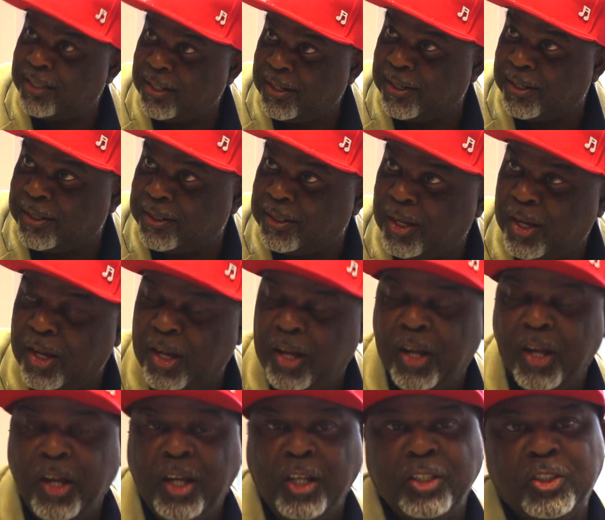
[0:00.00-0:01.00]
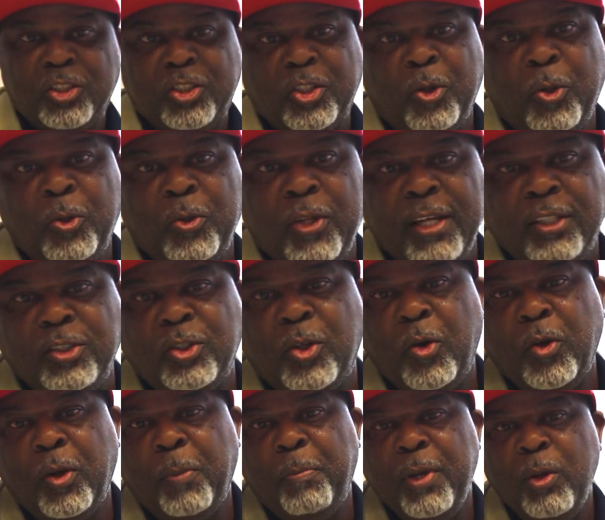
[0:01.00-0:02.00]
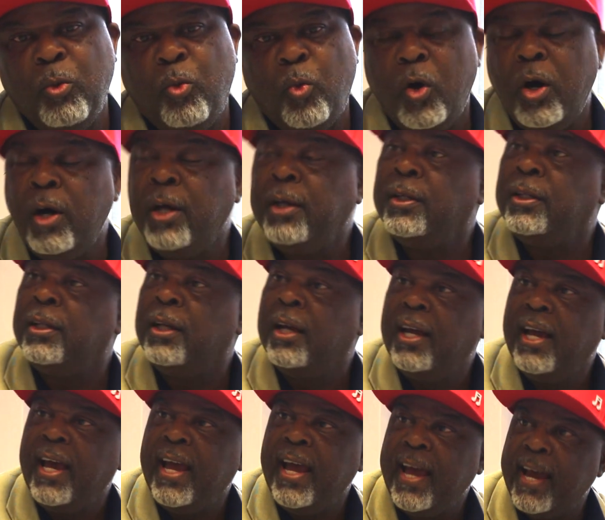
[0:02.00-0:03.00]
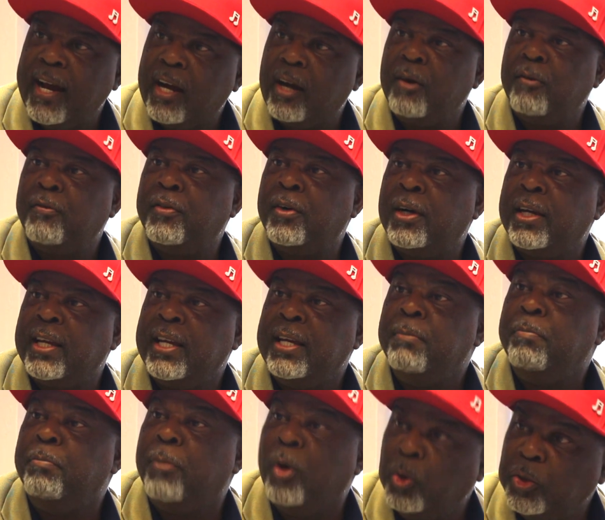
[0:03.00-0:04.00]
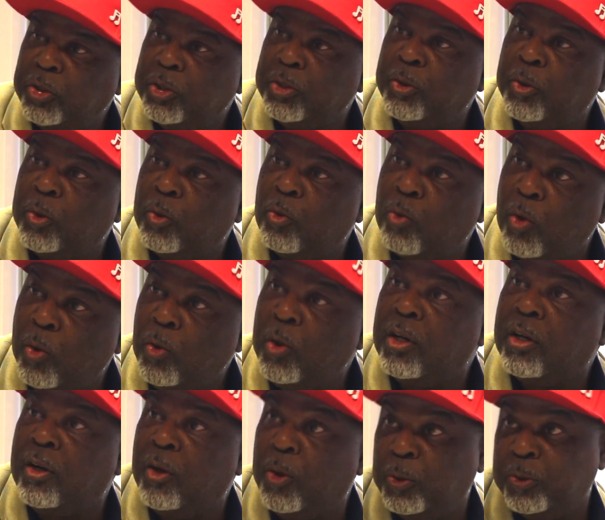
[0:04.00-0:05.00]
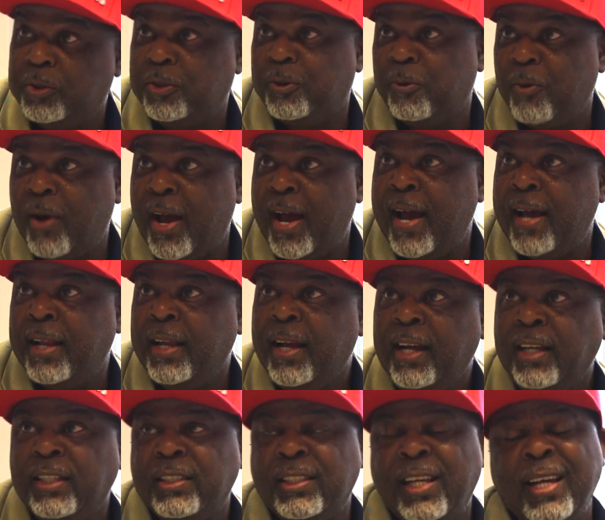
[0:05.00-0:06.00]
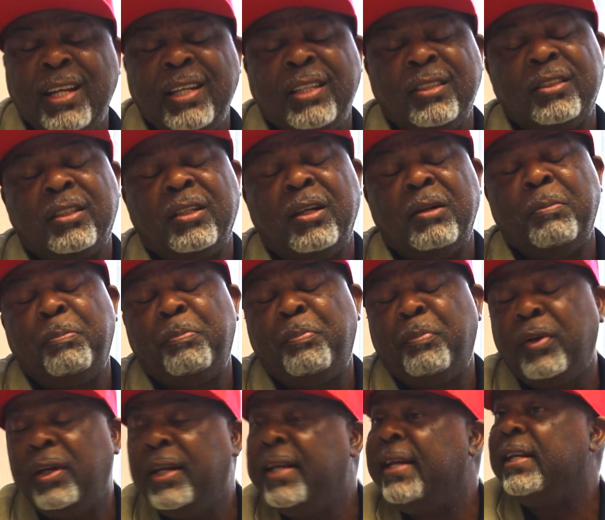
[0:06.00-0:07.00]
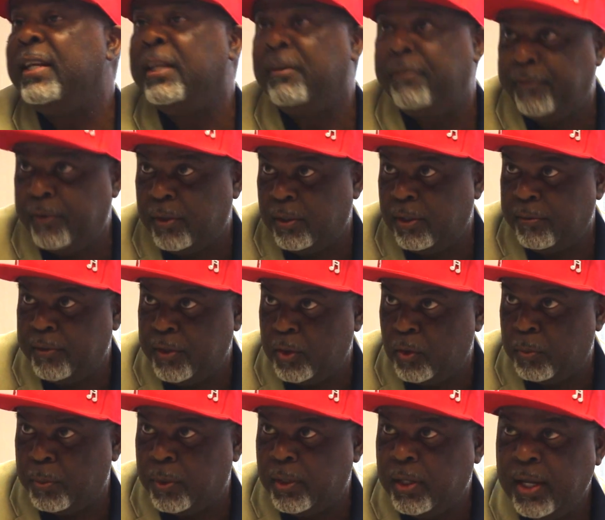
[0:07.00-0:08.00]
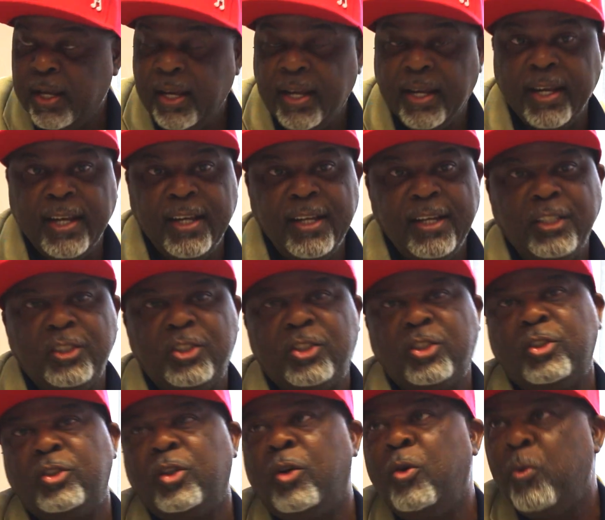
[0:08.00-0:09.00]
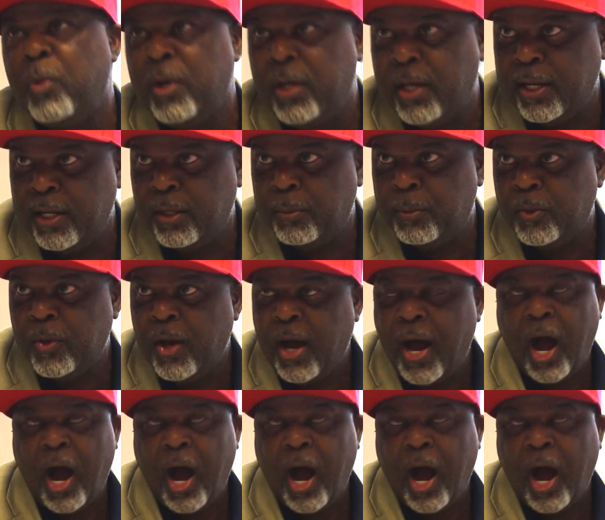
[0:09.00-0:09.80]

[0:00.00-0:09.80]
done. Yes. So there's going to be one heck of an emotional roller coaster ride that is completely full of humor. It is so relatable.